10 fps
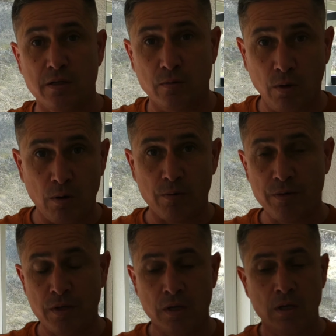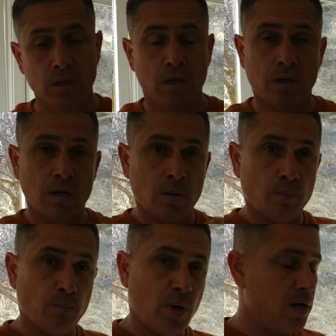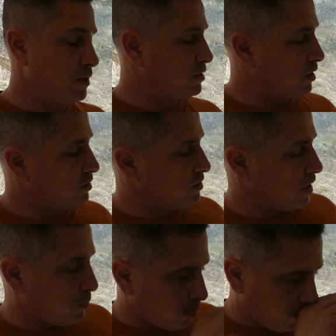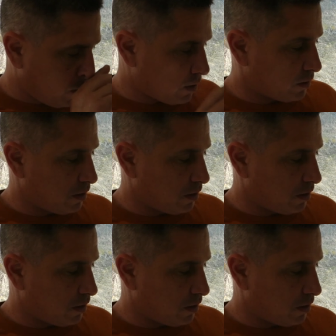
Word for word: the growth, but it's an unstable product.